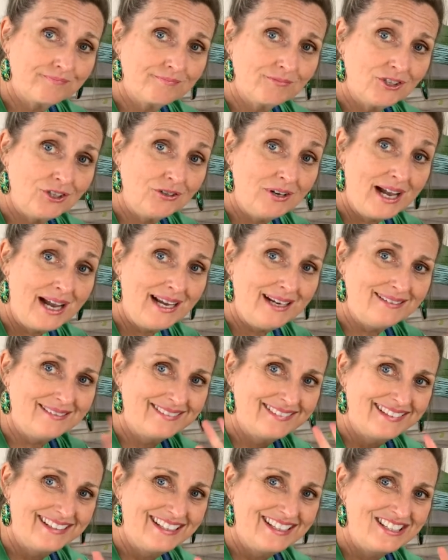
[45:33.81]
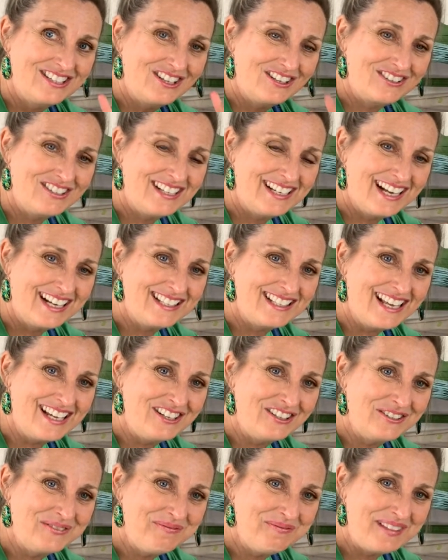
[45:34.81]
All right, talk to you guys
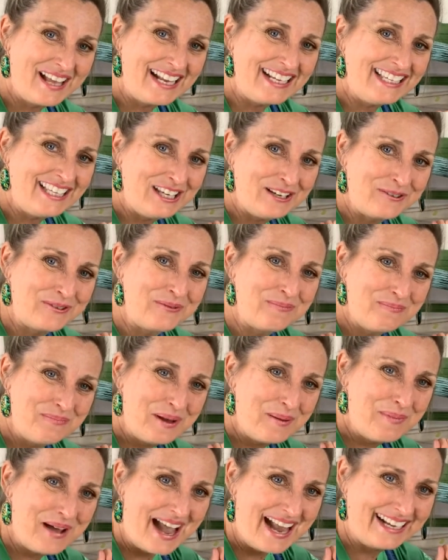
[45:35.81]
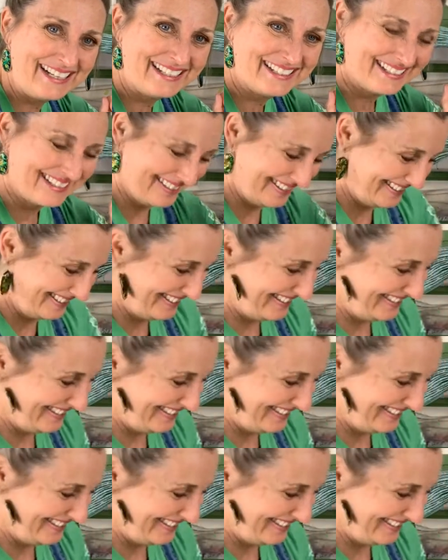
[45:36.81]
later. Thank you. Bye, Bye, -bye.